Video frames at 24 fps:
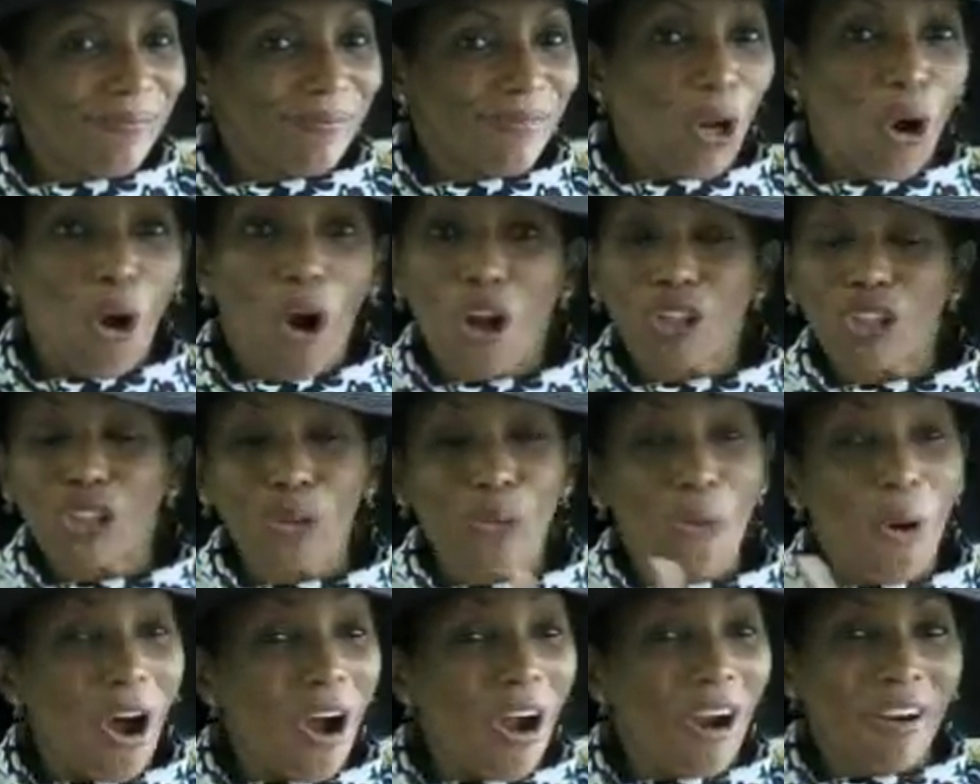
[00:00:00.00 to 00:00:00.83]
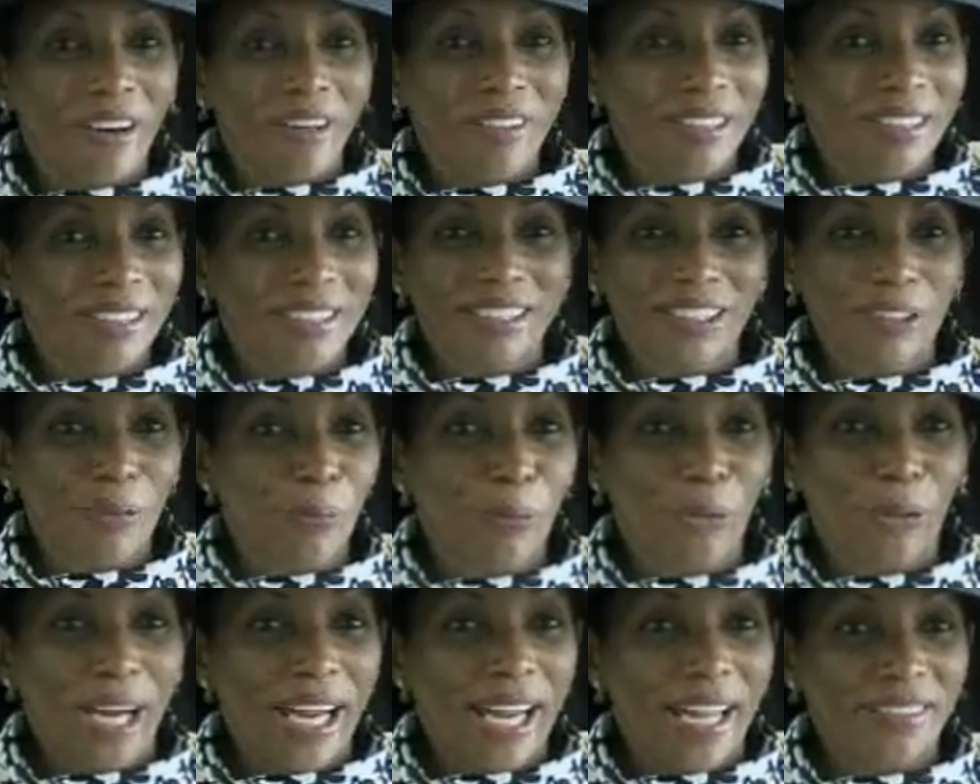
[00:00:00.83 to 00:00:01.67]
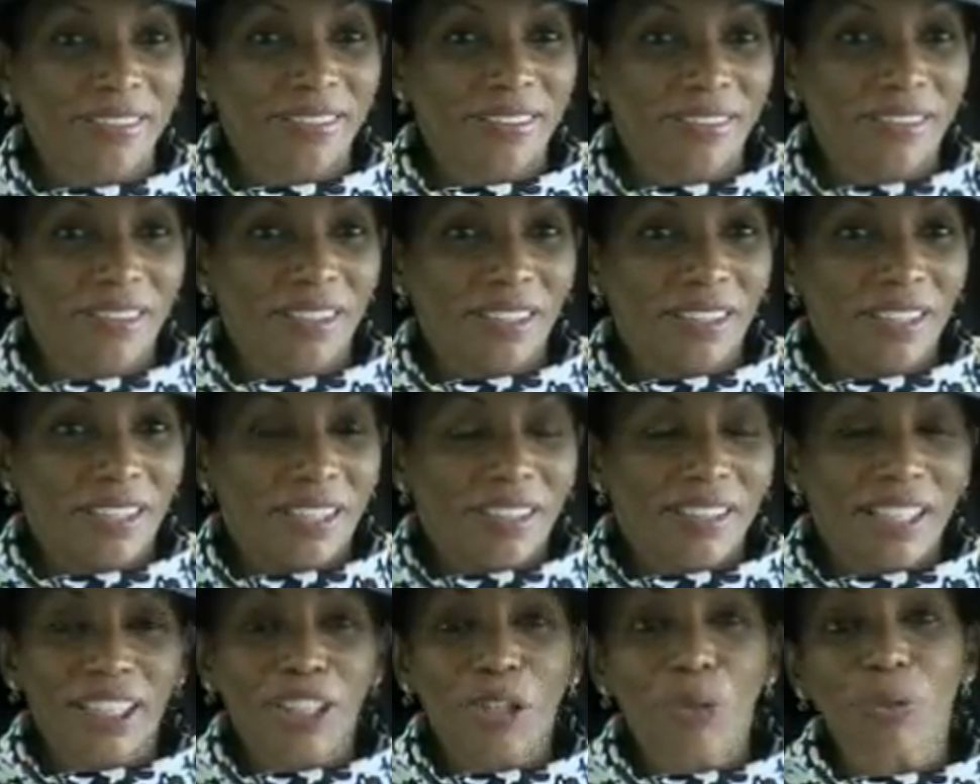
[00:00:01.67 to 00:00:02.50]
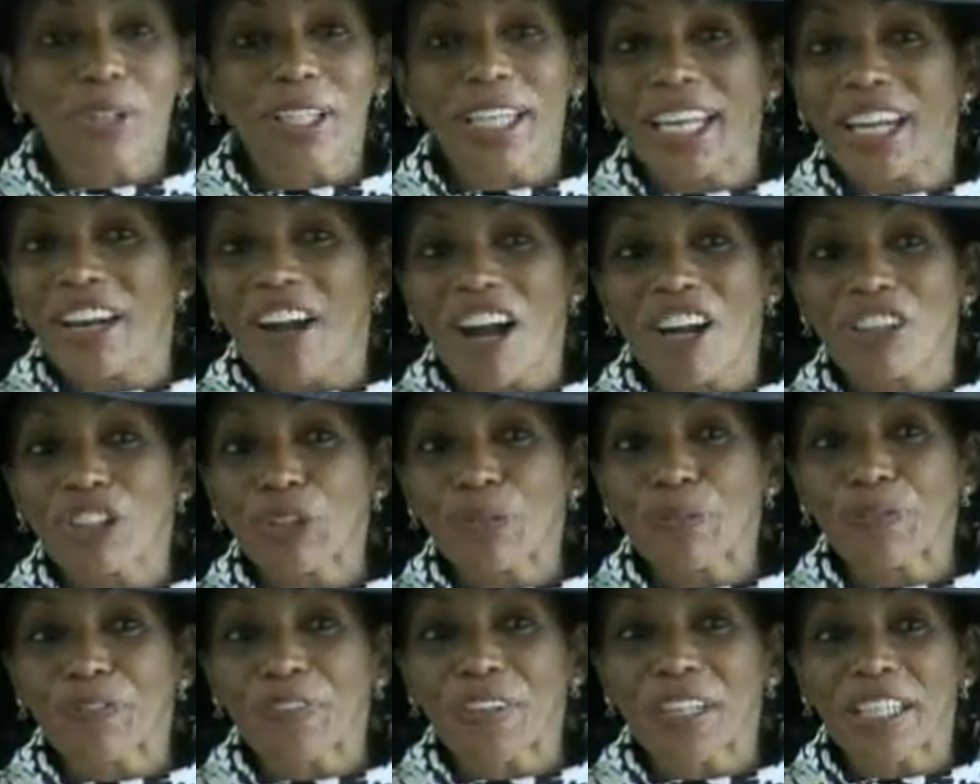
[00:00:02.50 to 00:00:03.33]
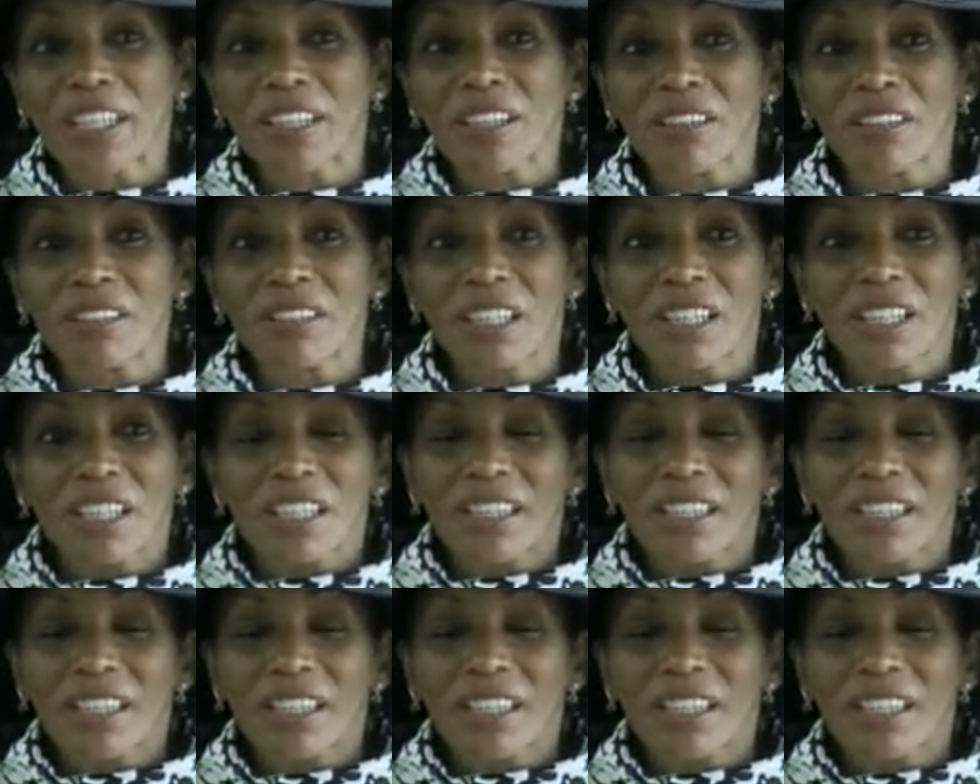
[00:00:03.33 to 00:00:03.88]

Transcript: all you are is a brand. They don't care how you feel.